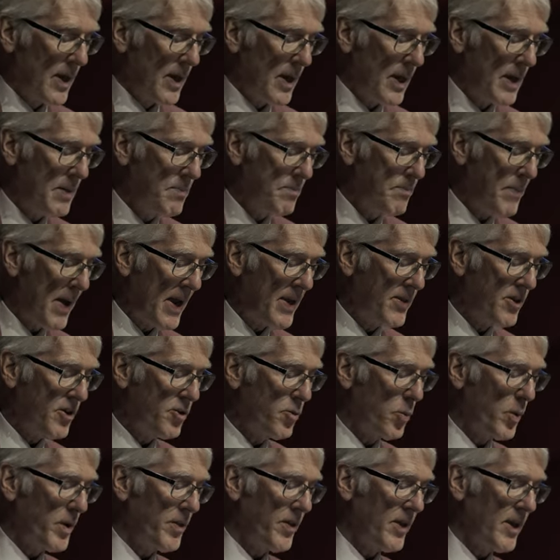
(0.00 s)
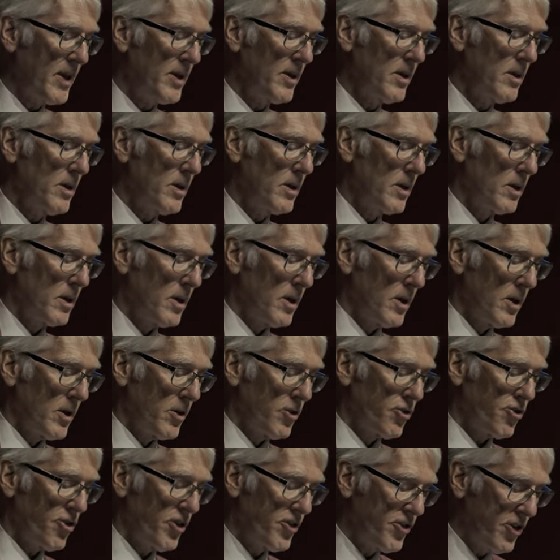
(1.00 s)
embedded within
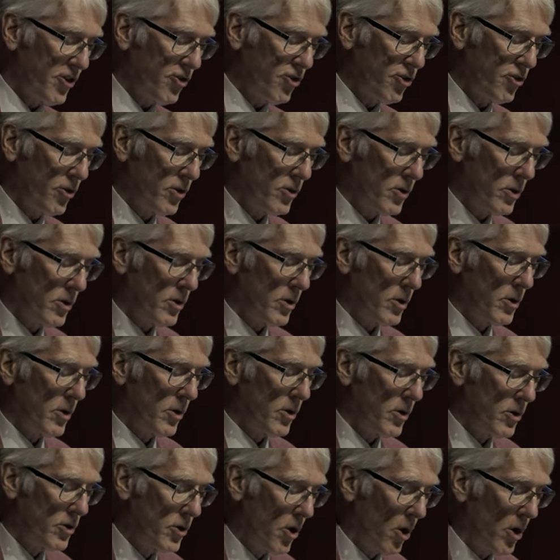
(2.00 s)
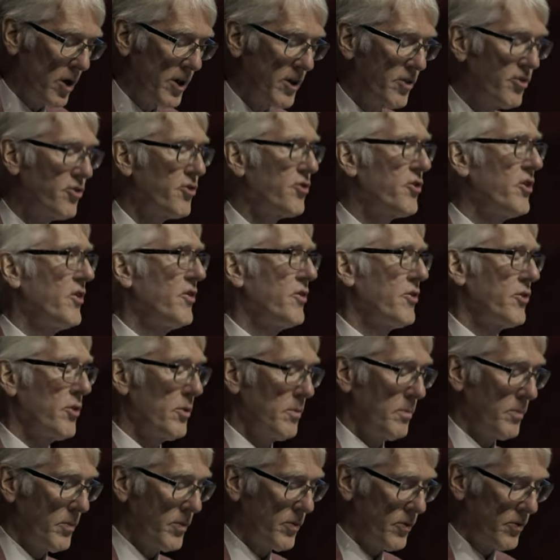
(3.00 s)
traditional knowledge
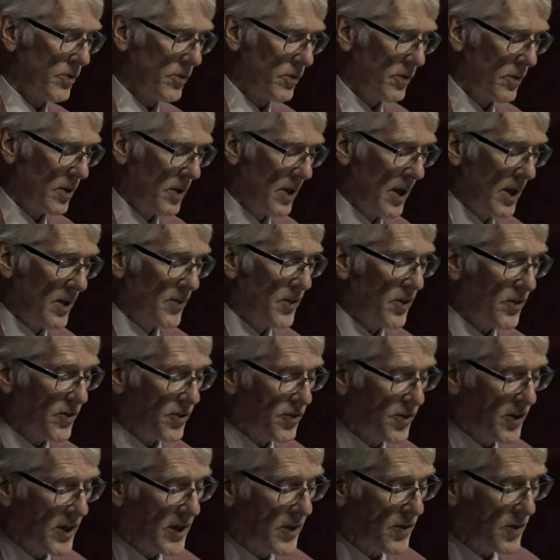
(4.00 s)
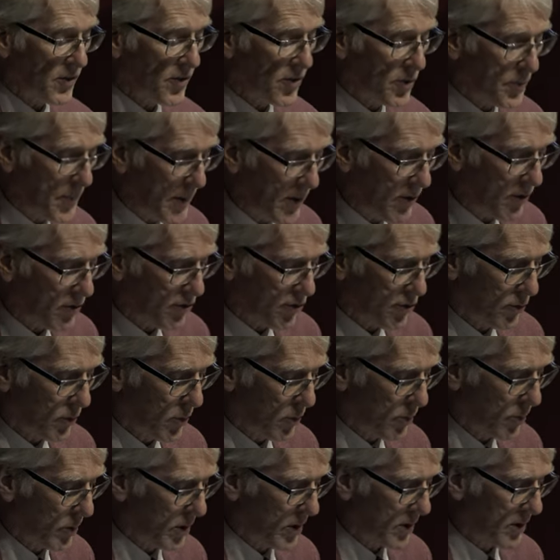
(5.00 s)
systems that see the
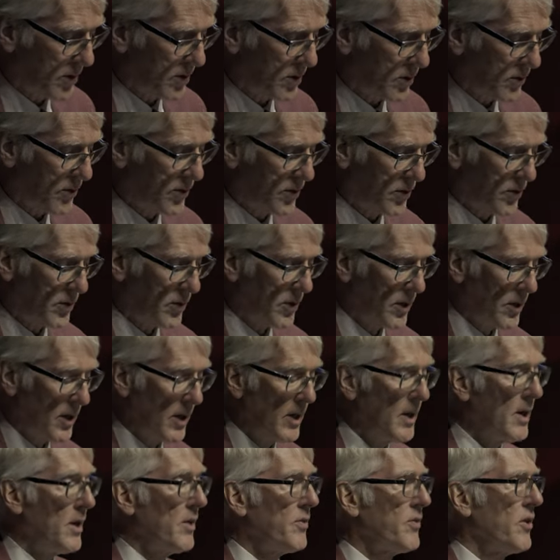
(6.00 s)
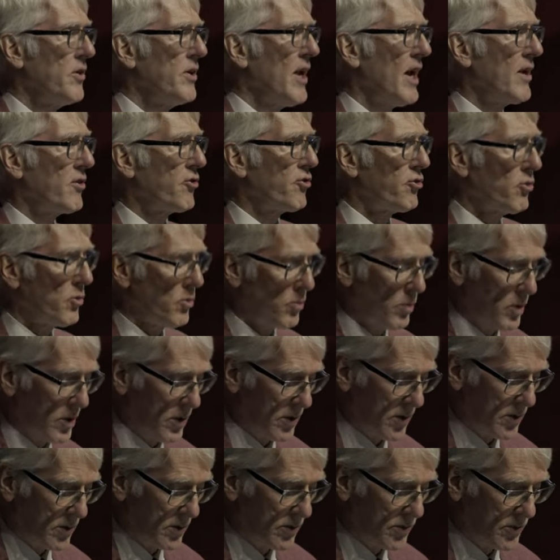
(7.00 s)
spiritual world, the natural
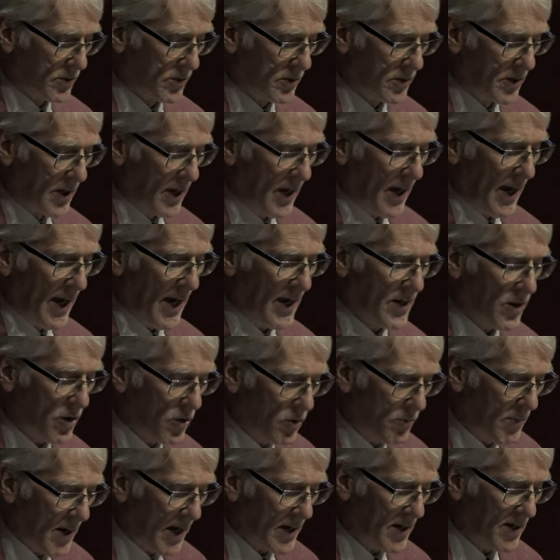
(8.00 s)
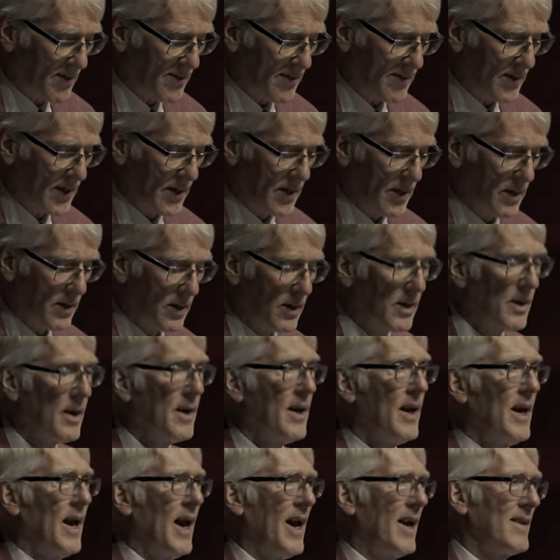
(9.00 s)
world, and humanity
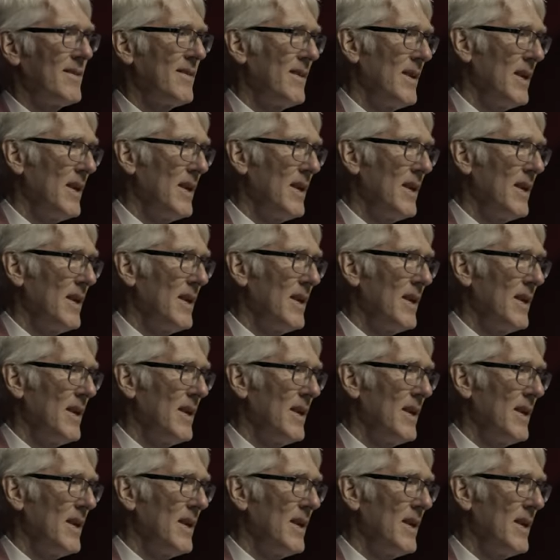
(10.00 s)
as